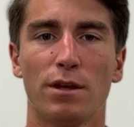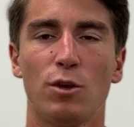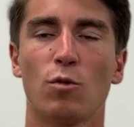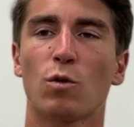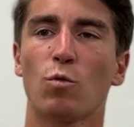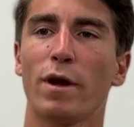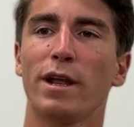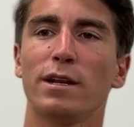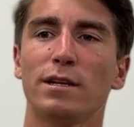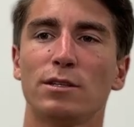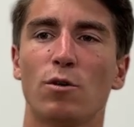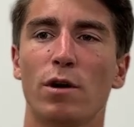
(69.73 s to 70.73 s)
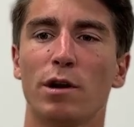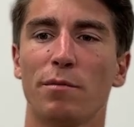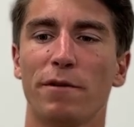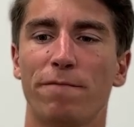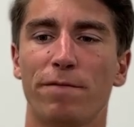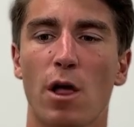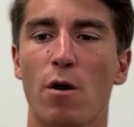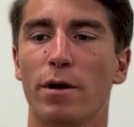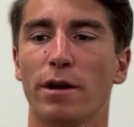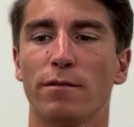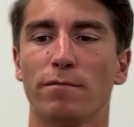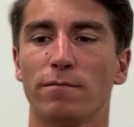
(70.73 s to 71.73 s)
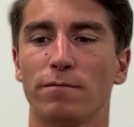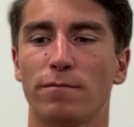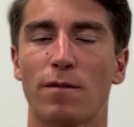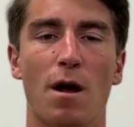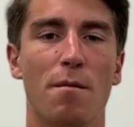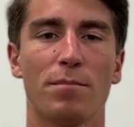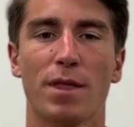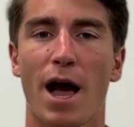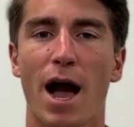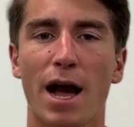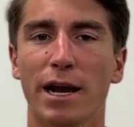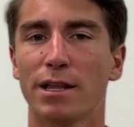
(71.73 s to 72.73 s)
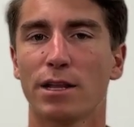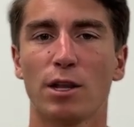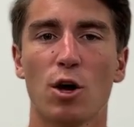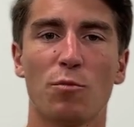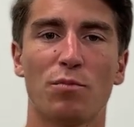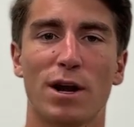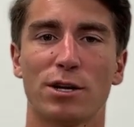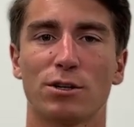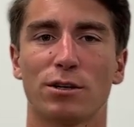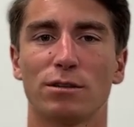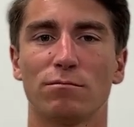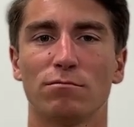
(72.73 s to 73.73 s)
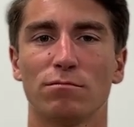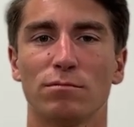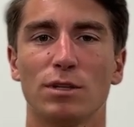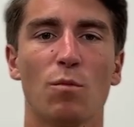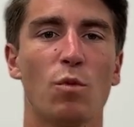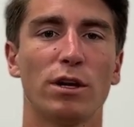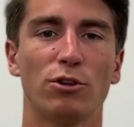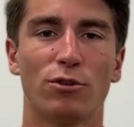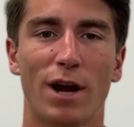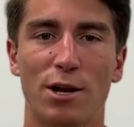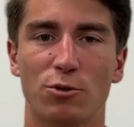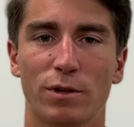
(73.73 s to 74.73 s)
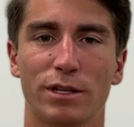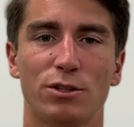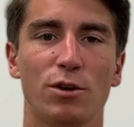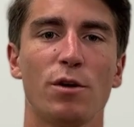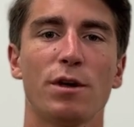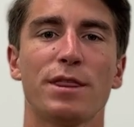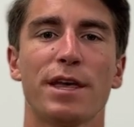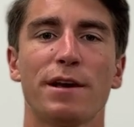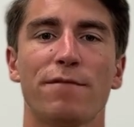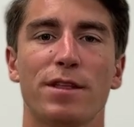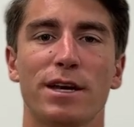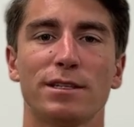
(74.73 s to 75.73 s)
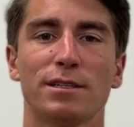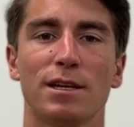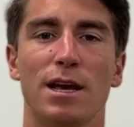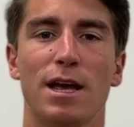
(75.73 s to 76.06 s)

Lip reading: your wind is going to be flowing from the high to the low pressure somewhat gradually. So you could think of this